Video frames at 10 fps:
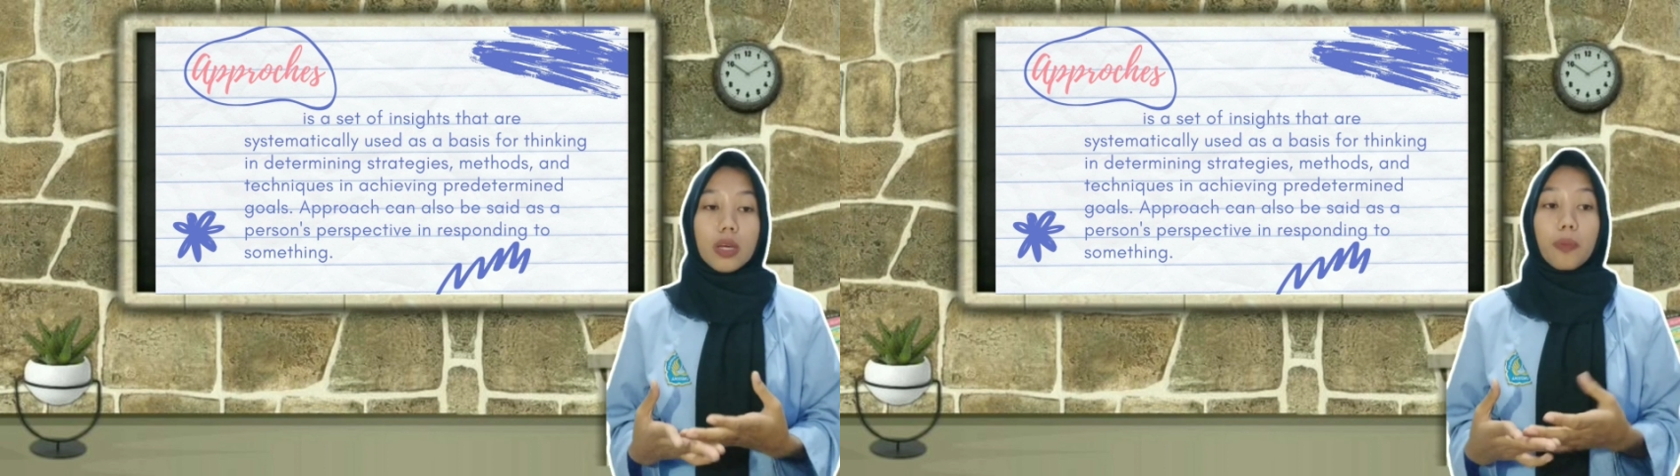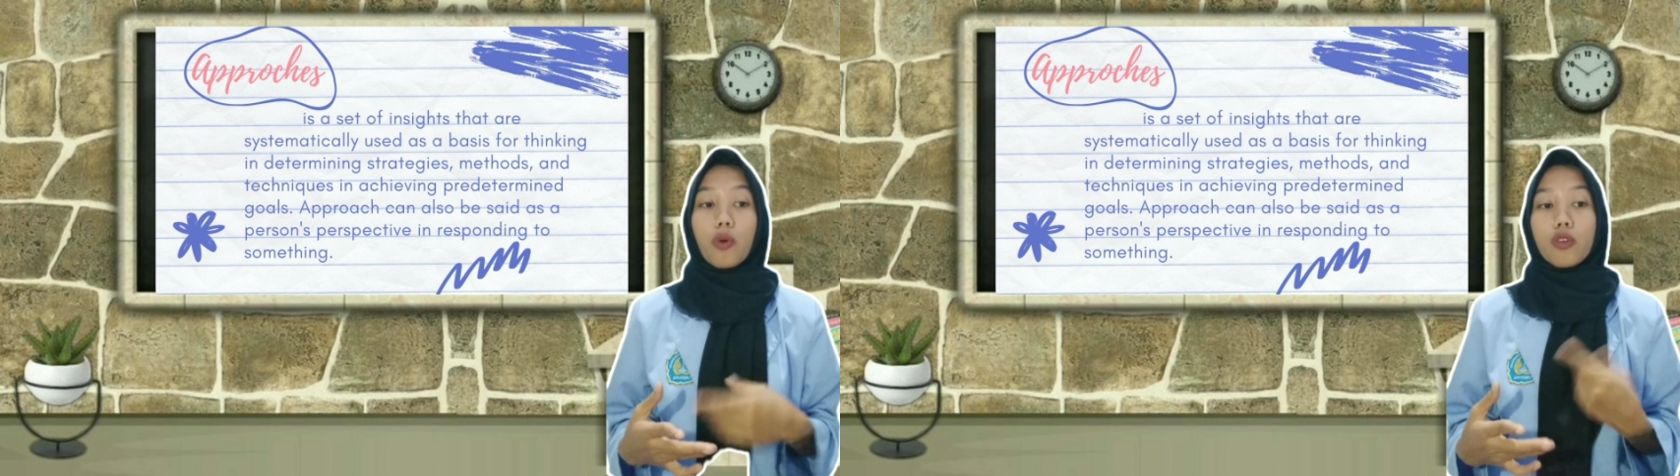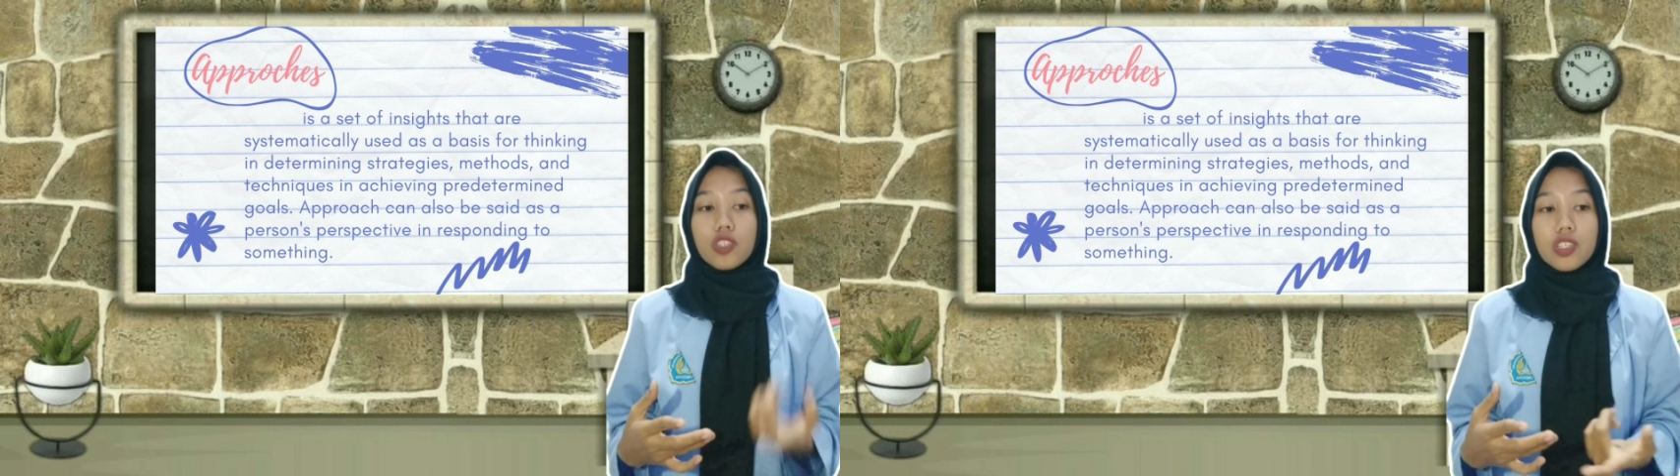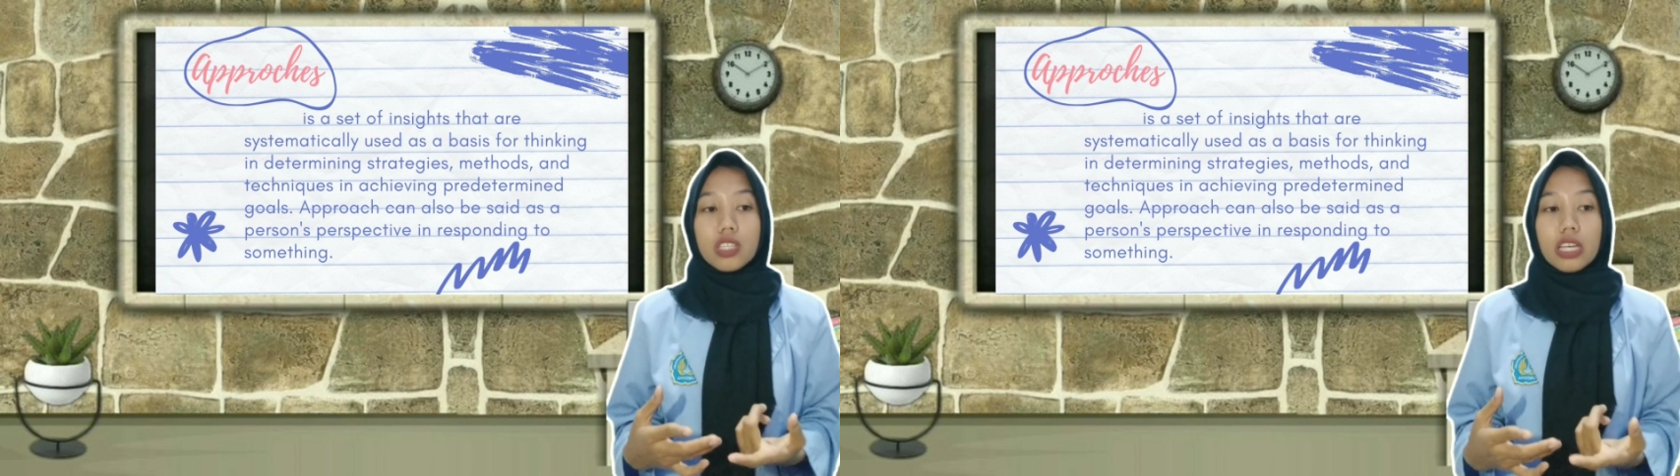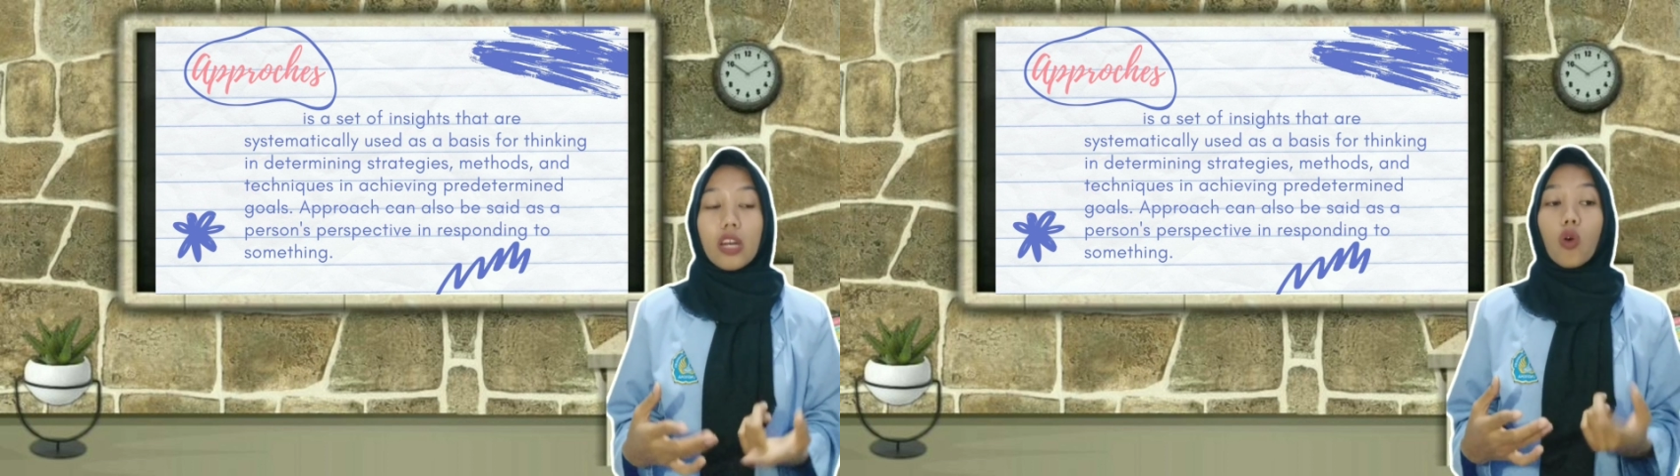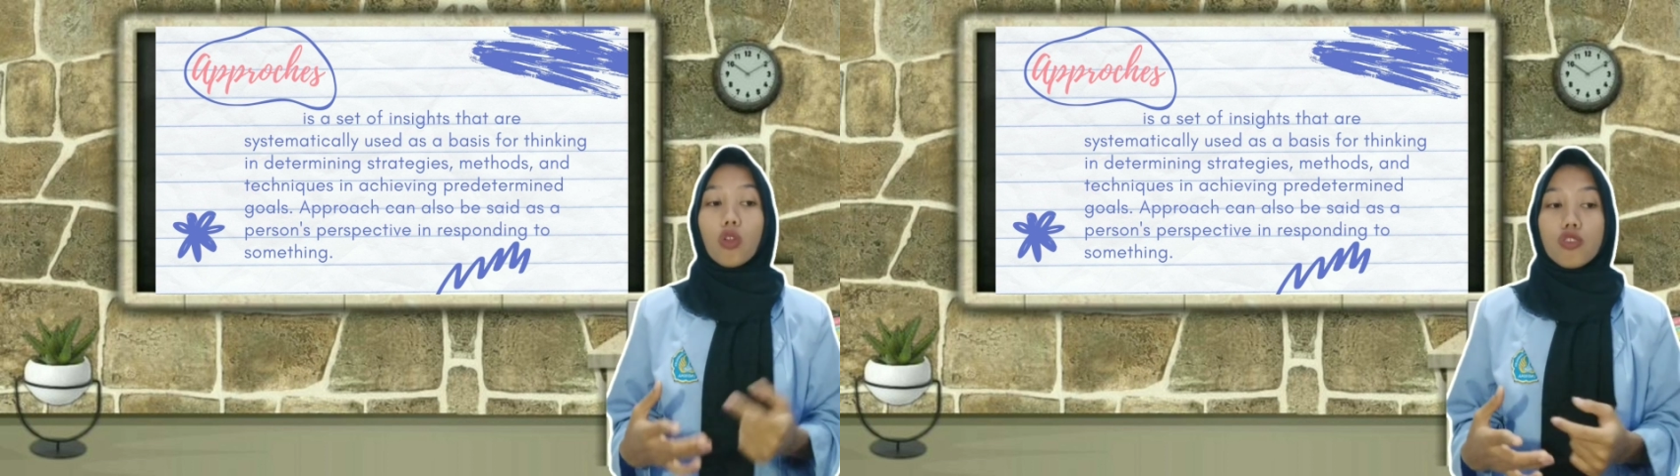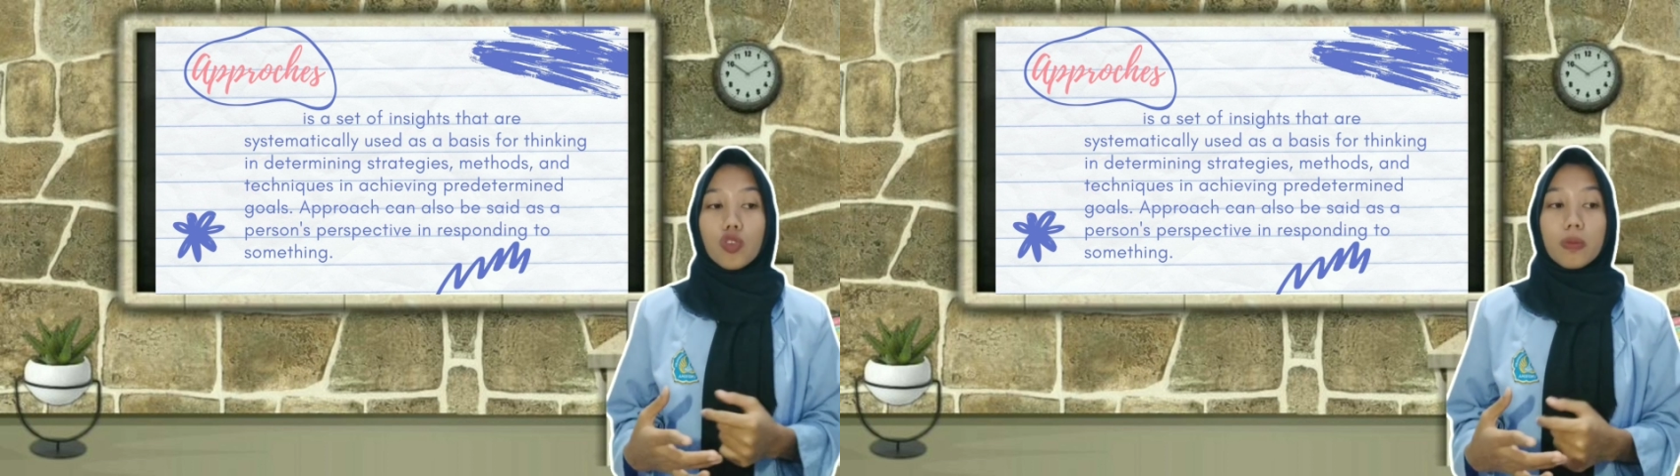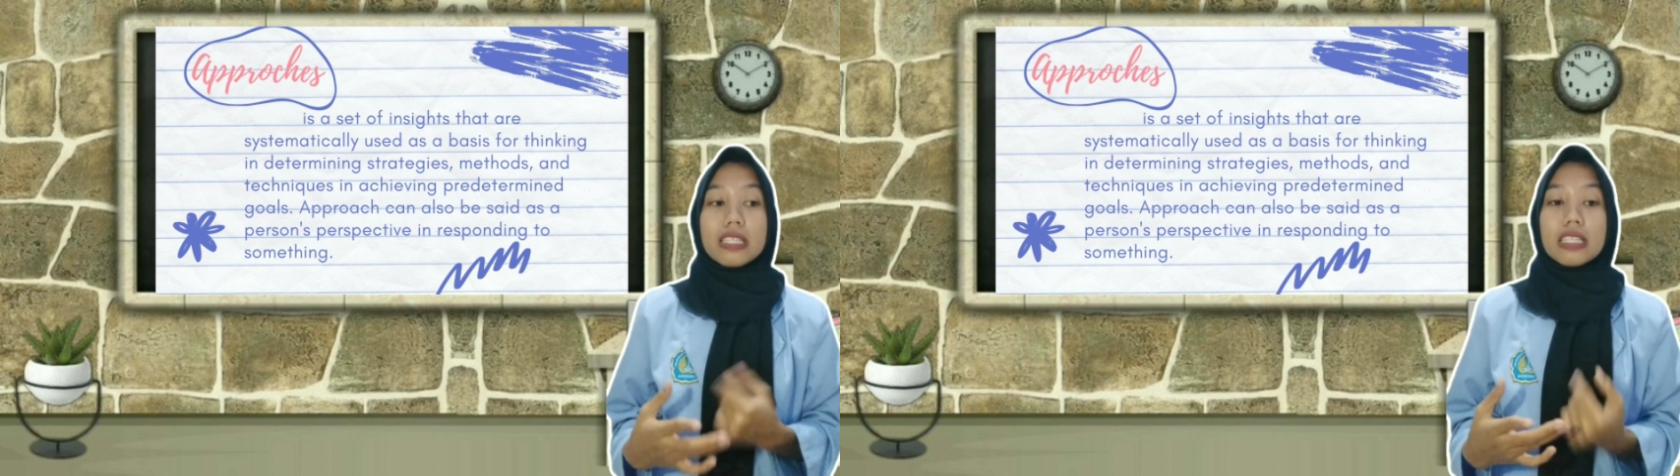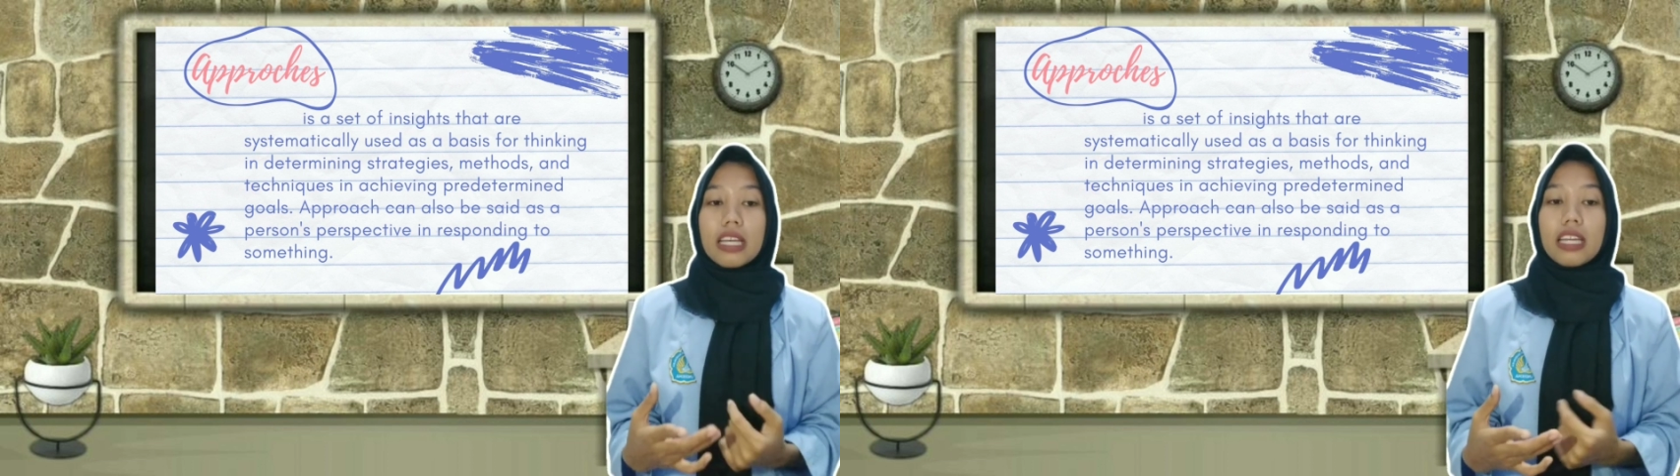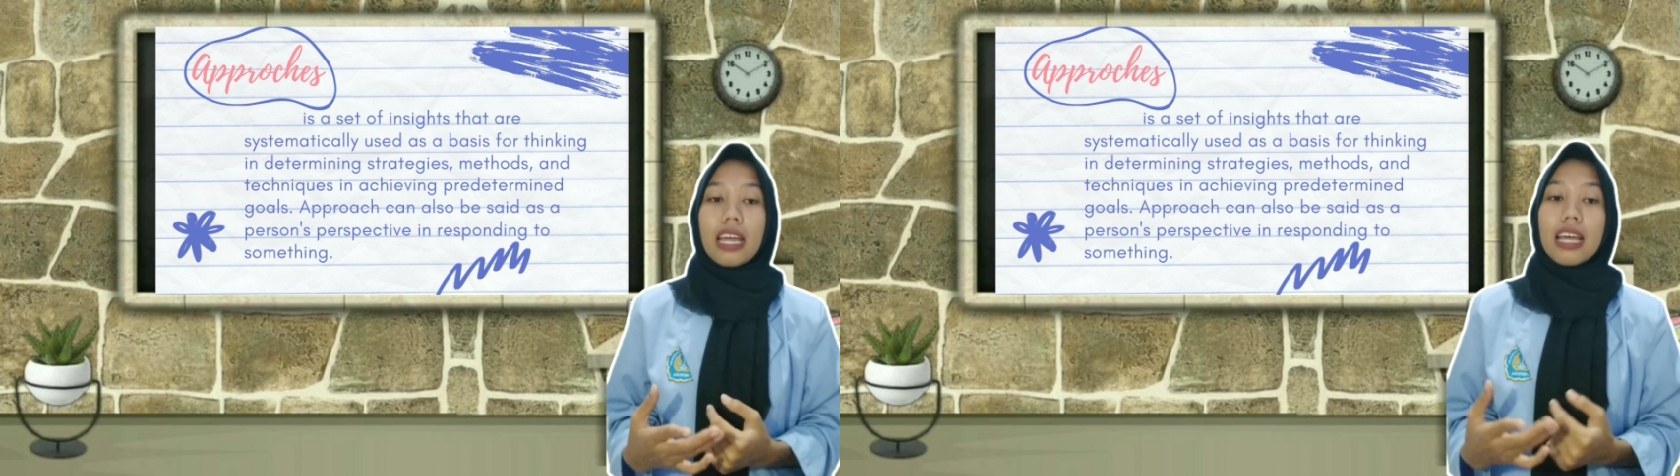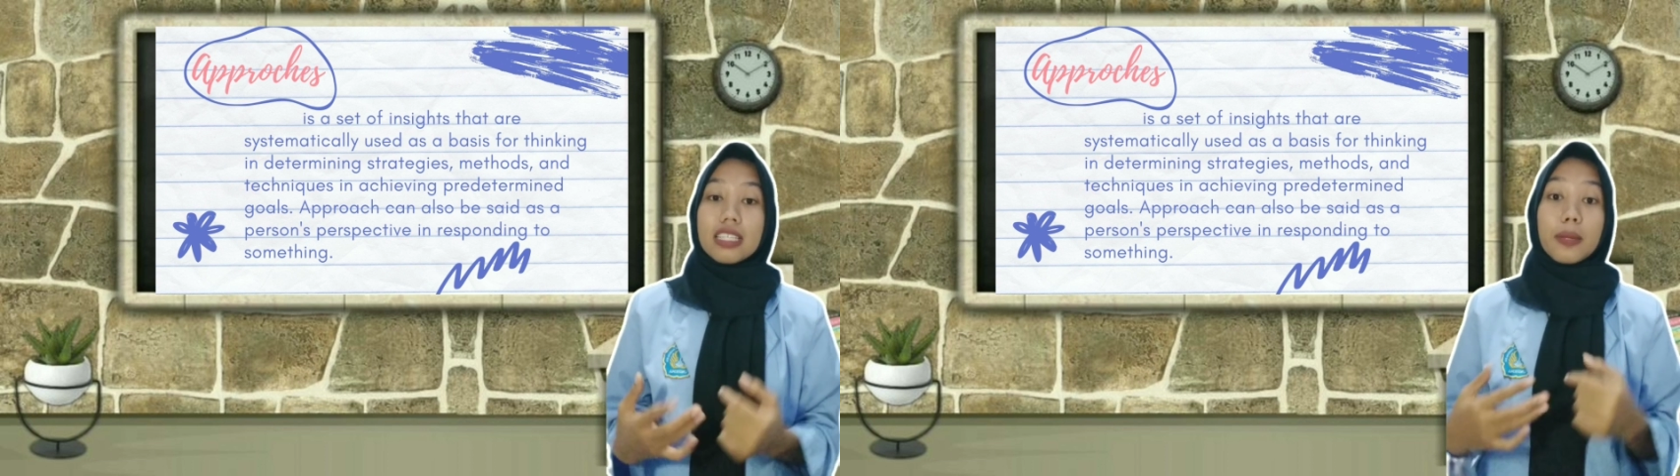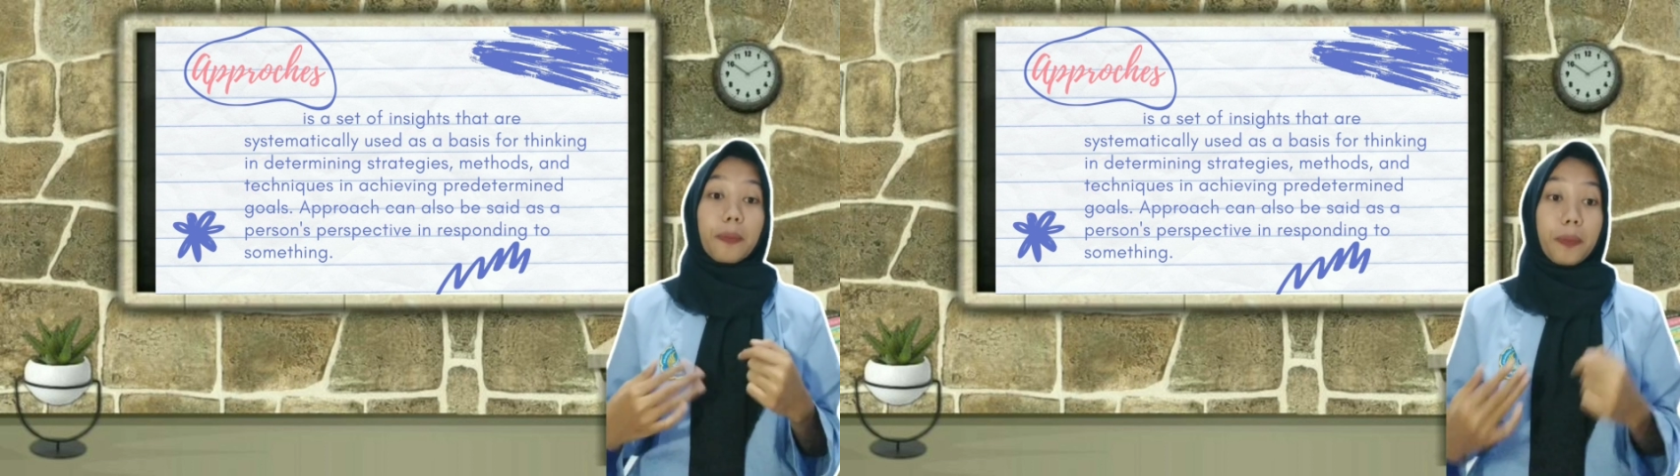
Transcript: Approaches can also be seen as a